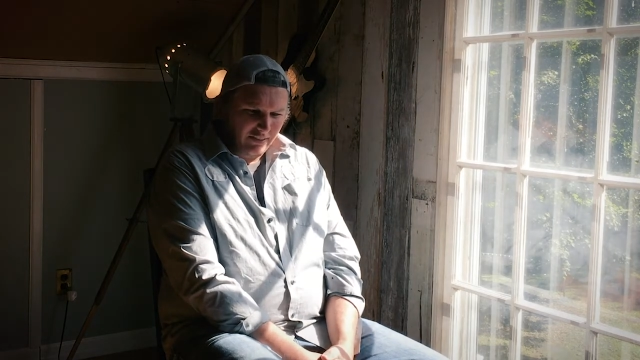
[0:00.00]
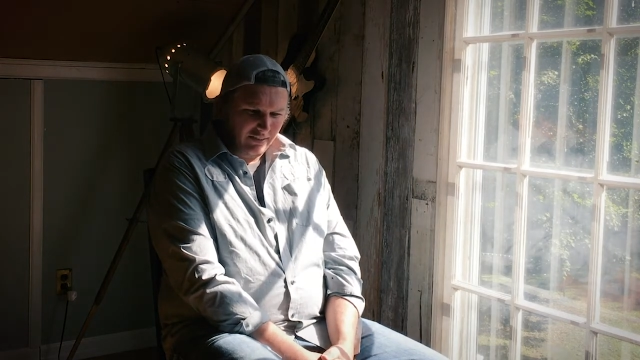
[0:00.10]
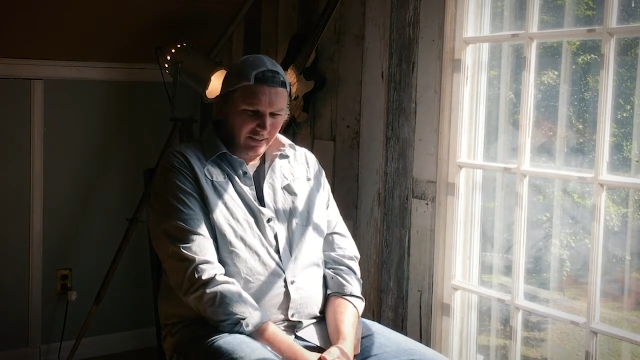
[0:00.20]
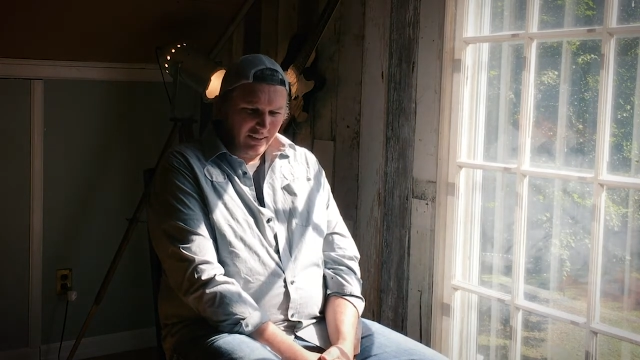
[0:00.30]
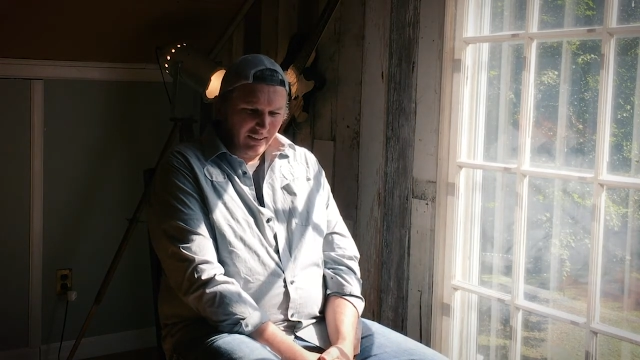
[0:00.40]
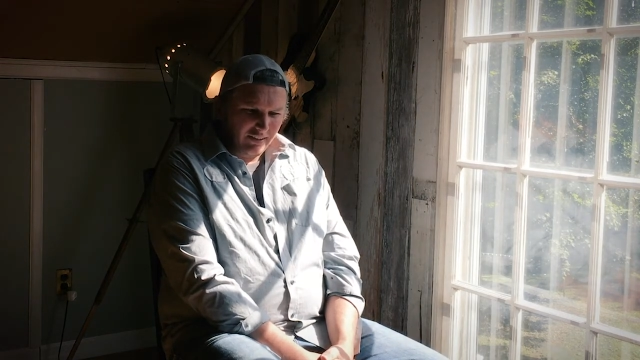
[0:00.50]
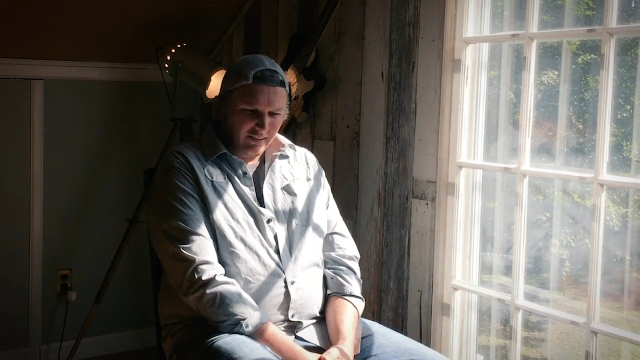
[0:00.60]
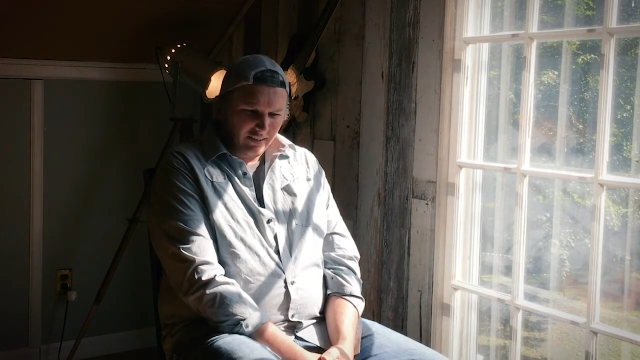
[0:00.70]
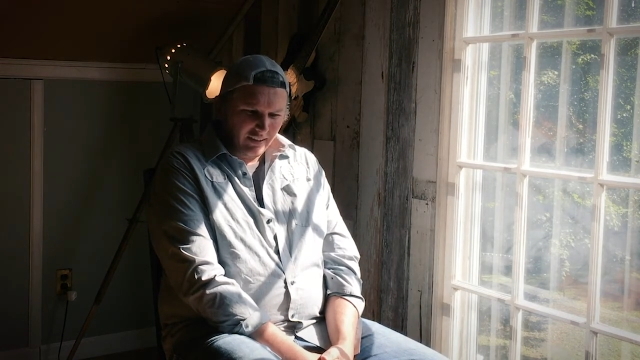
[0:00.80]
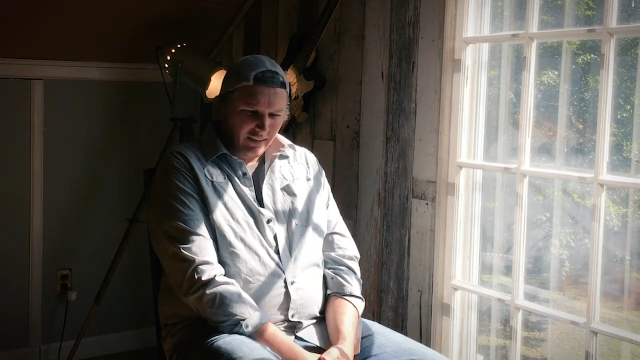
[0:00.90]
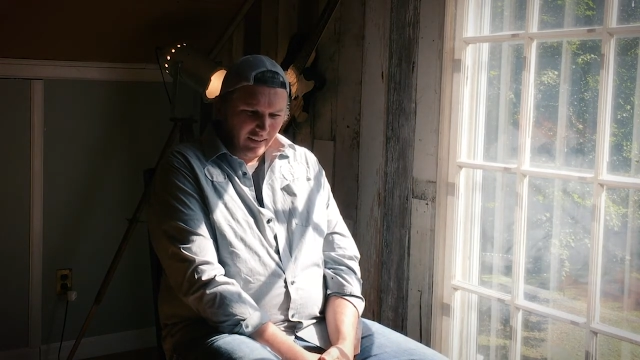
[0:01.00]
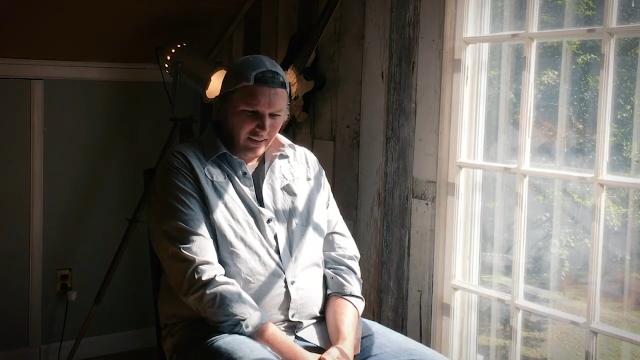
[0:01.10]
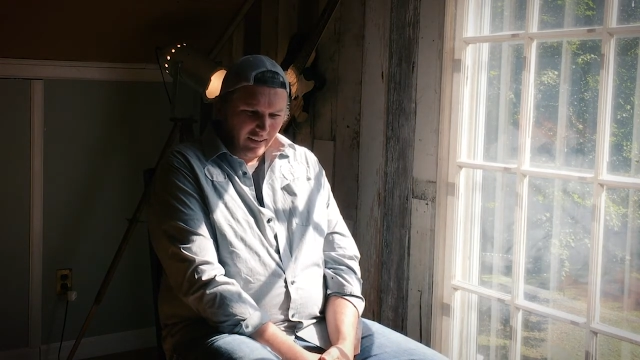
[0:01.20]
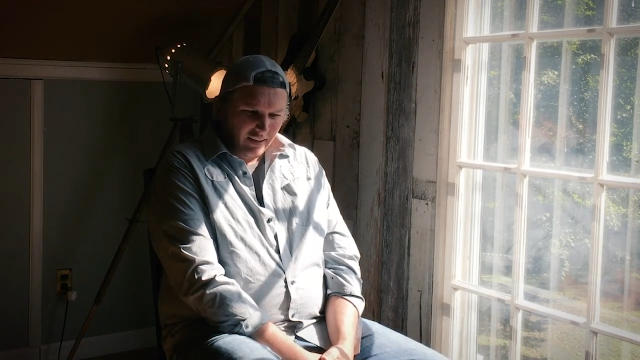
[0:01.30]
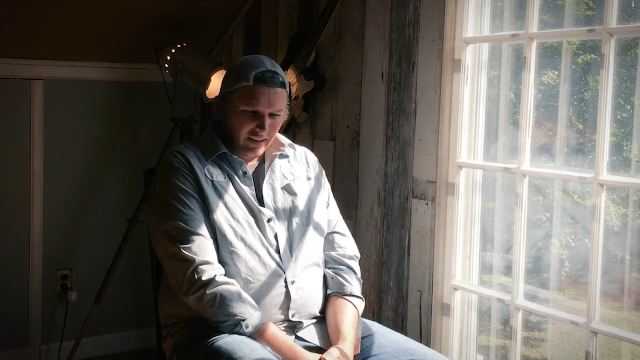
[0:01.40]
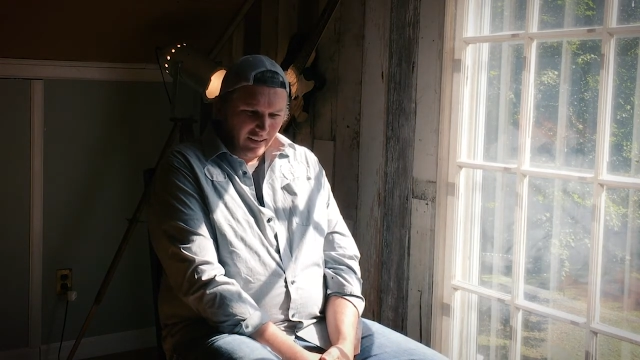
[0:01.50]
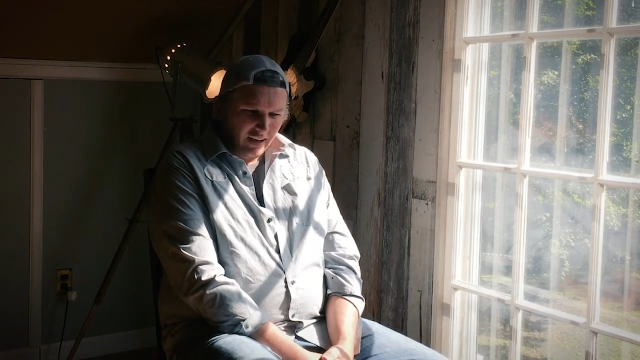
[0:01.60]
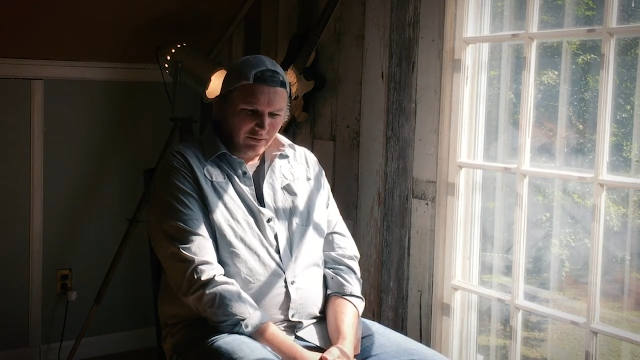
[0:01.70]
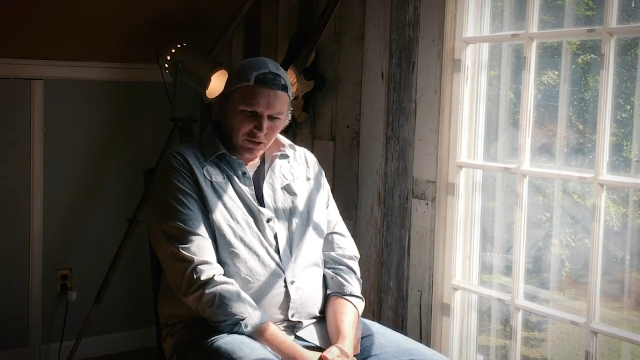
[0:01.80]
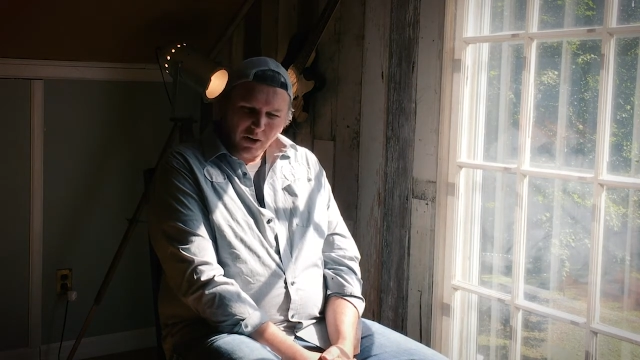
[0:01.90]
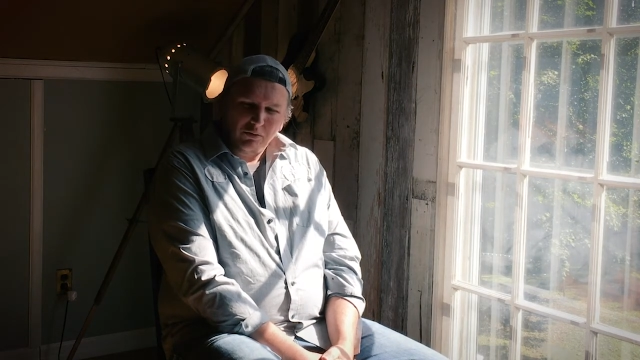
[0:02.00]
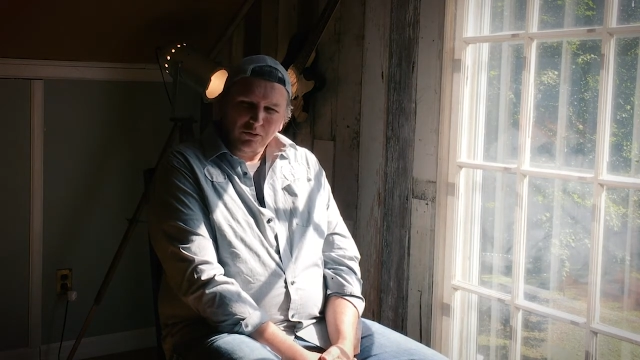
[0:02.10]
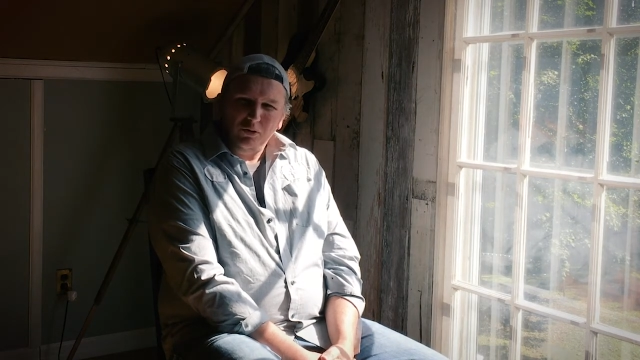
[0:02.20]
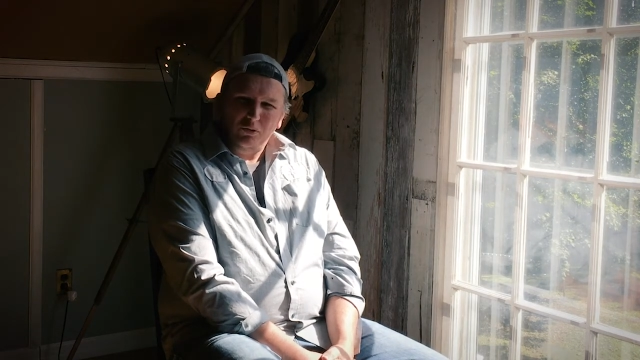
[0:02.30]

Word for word: and cities. I've traveled the